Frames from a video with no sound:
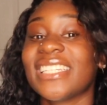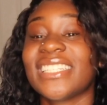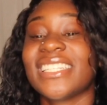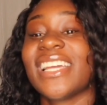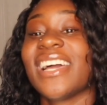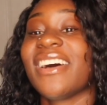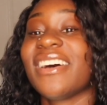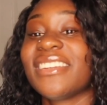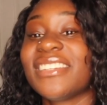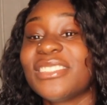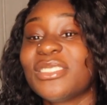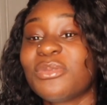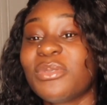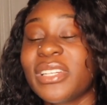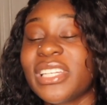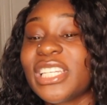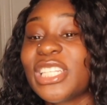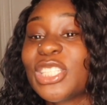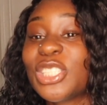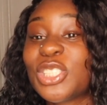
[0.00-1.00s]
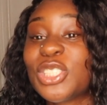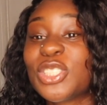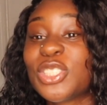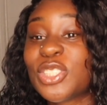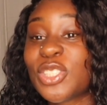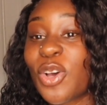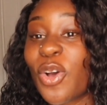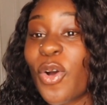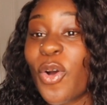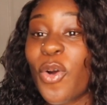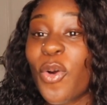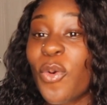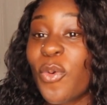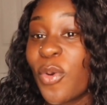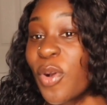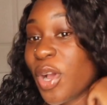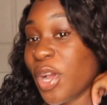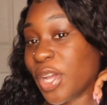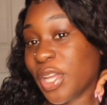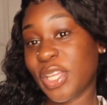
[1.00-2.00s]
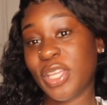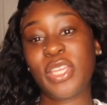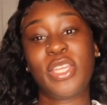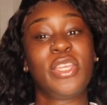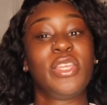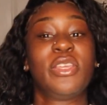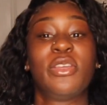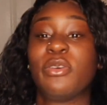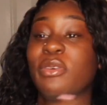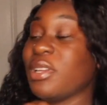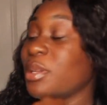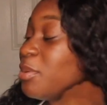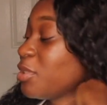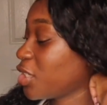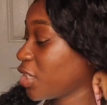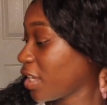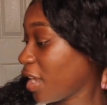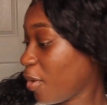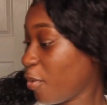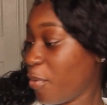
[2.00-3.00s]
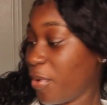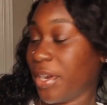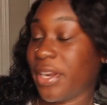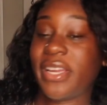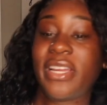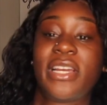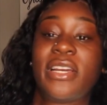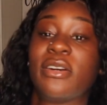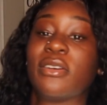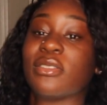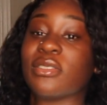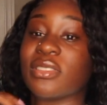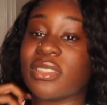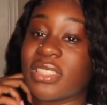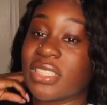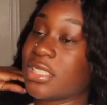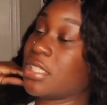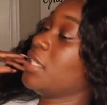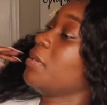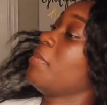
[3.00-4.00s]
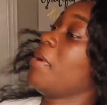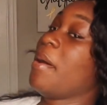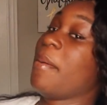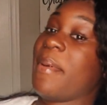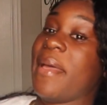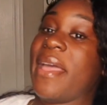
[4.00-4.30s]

Y'all, this wig is so cute. Let me show y'all where it goes to my